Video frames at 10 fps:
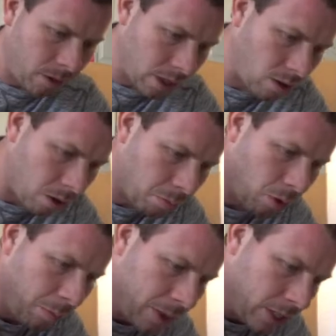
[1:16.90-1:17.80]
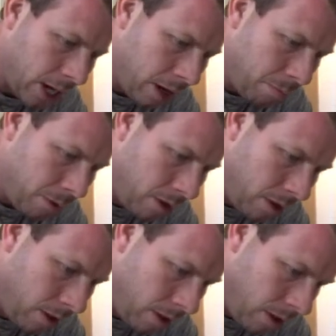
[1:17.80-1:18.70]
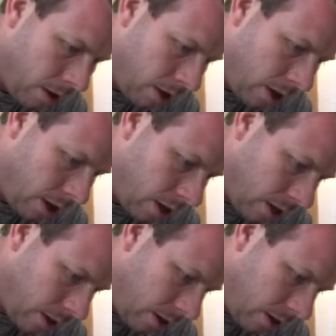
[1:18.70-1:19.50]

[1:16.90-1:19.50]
Let's go and pull up the tape. And